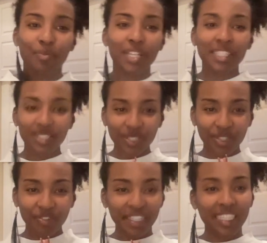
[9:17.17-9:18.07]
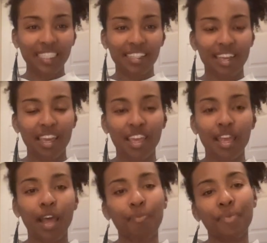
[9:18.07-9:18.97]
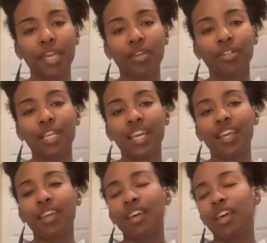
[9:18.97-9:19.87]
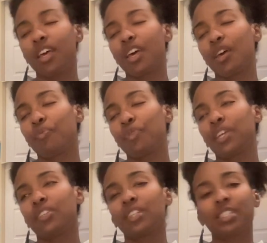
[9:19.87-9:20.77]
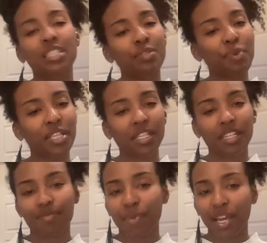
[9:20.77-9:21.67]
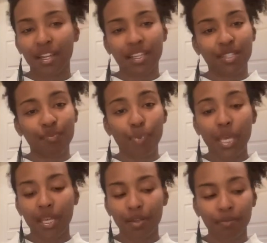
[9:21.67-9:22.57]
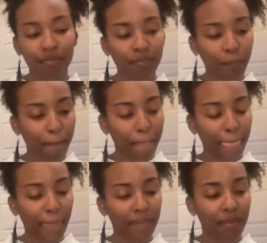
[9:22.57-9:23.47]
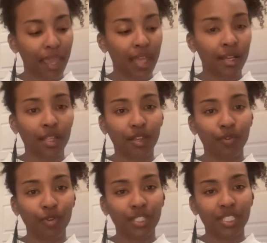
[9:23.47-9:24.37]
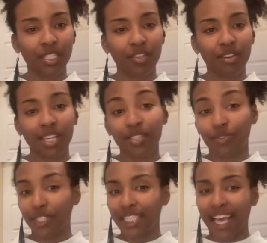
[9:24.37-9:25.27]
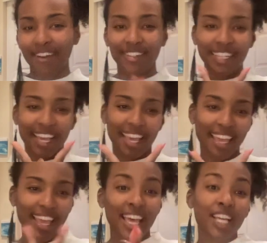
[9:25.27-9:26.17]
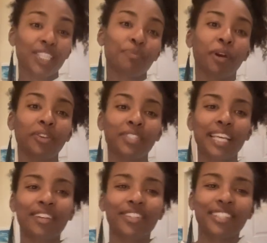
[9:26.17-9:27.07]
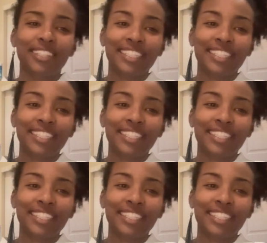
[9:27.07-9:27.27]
Blessings on your Venus day. May your day be just as amazing as mine has been. And I look forward to seeing you guys for Saturn day. Tomorrow, Saturday.